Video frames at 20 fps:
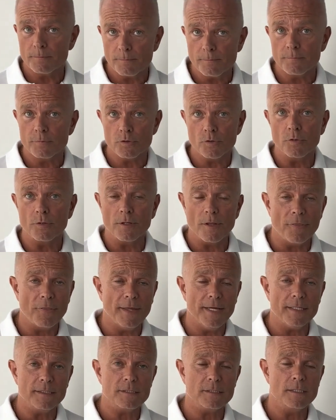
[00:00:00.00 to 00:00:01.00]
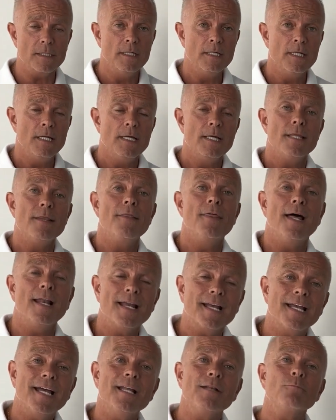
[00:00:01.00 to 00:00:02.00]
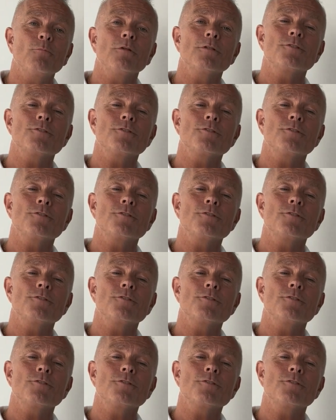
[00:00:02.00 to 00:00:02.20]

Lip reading: certain things. That again will